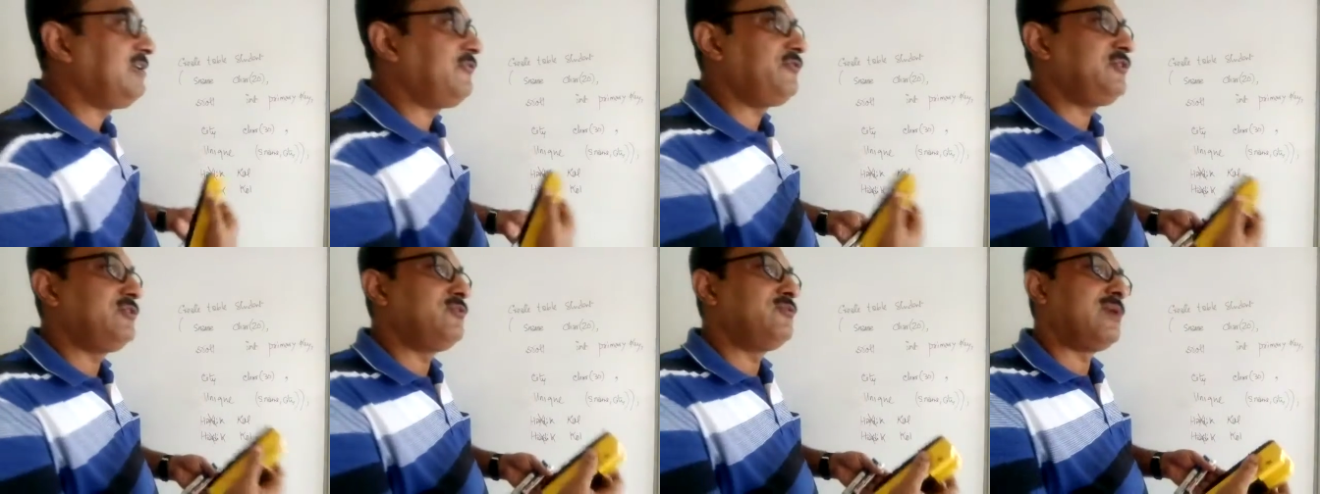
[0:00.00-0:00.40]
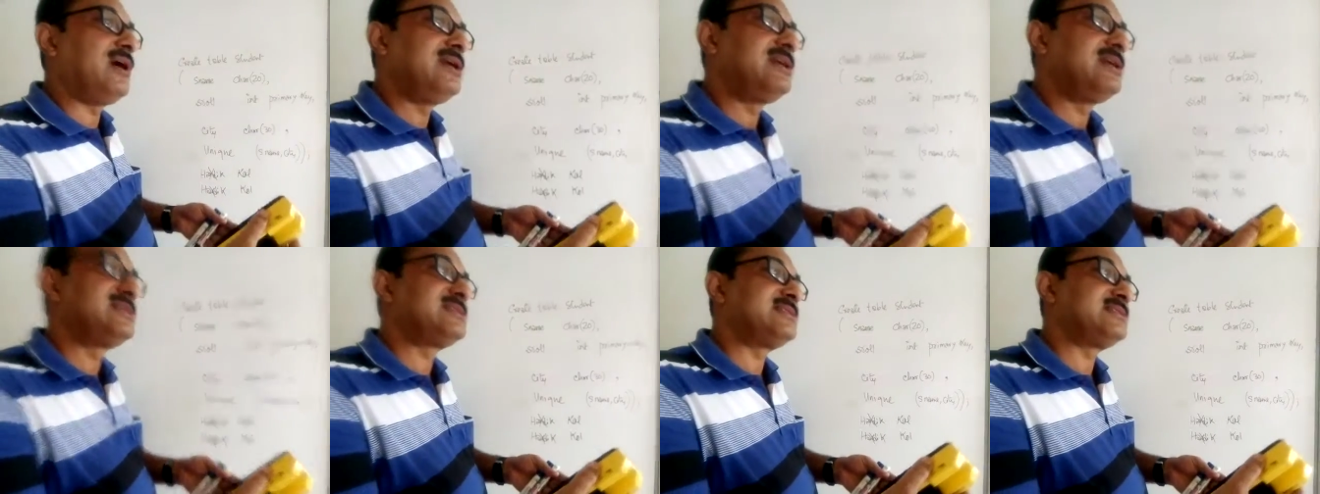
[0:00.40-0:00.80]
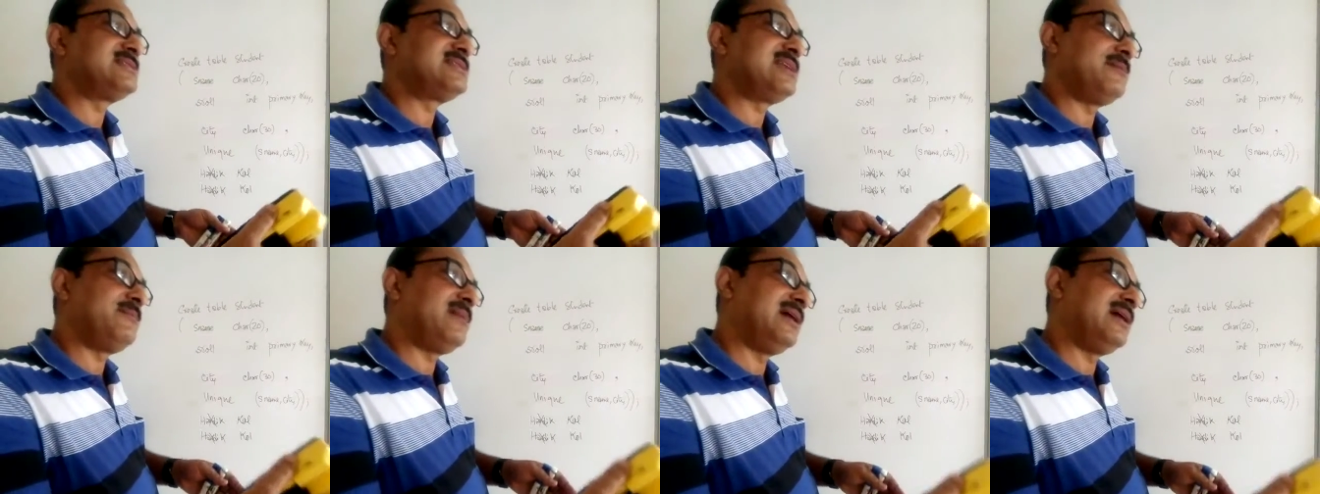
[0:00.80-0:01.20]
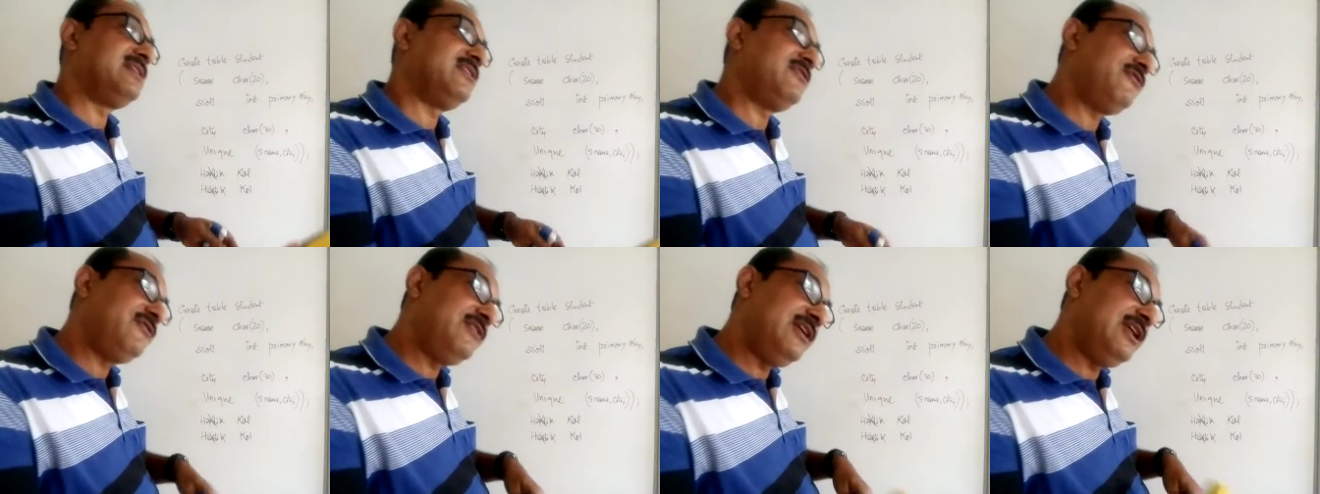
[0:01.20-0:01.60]
if you want some
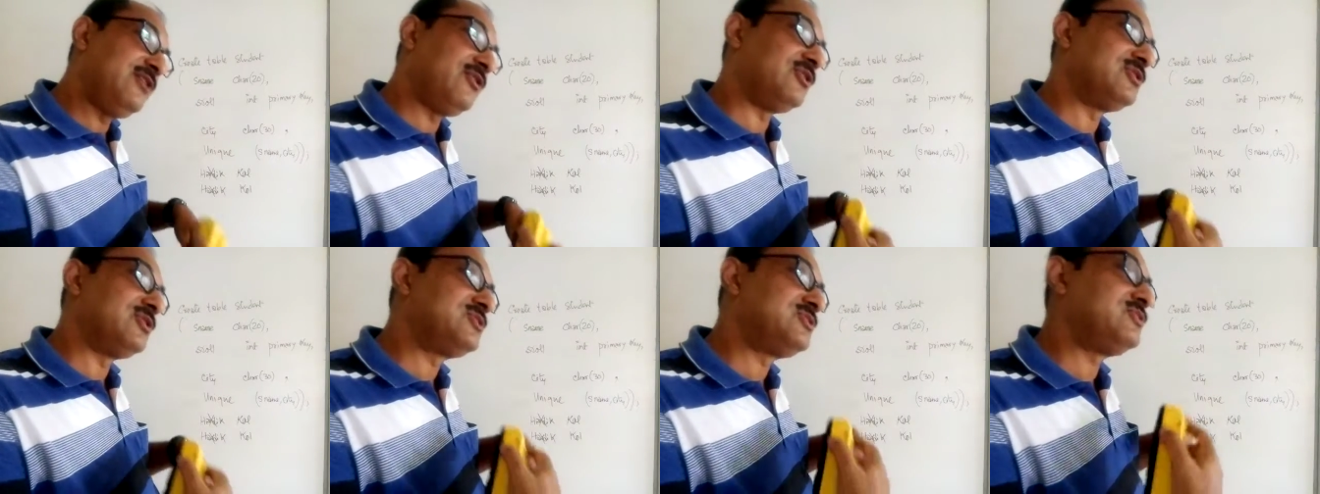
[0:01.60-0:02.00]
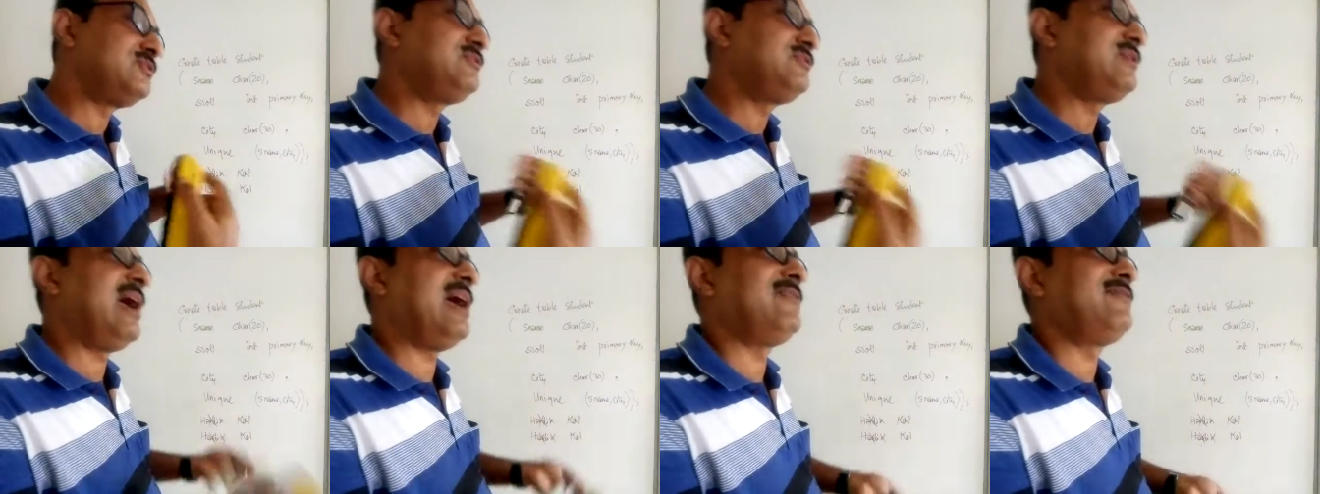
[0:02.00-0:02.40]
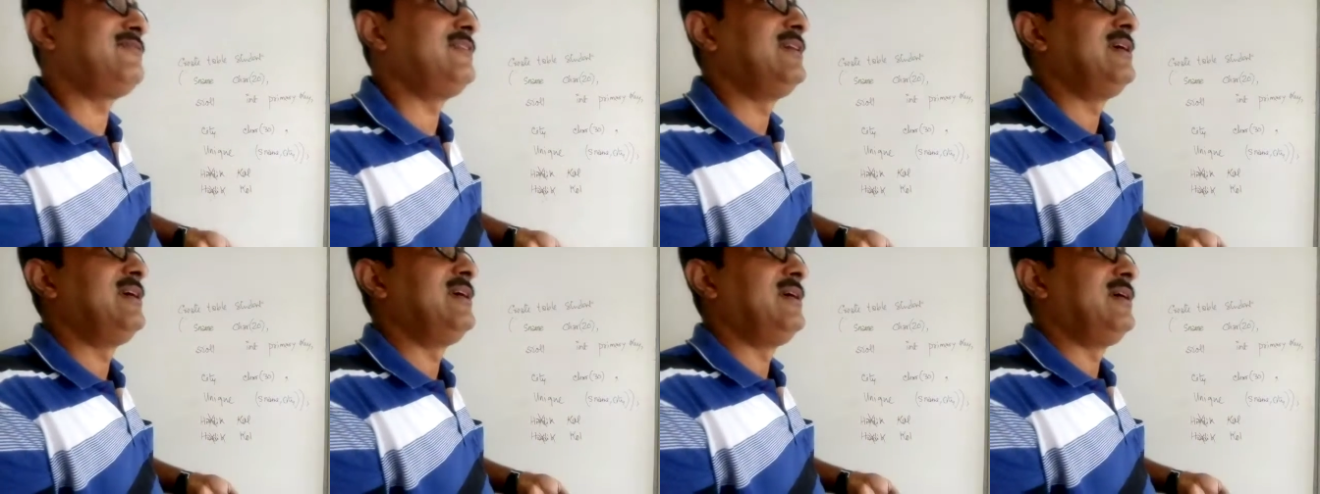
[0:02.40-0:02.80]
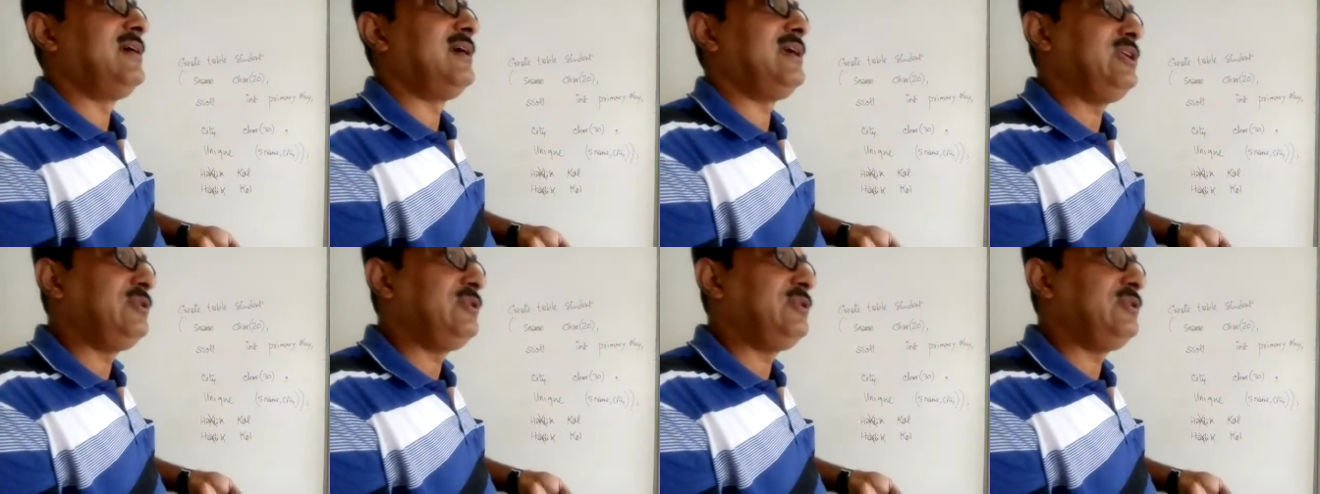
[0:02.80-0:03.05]
other field also to have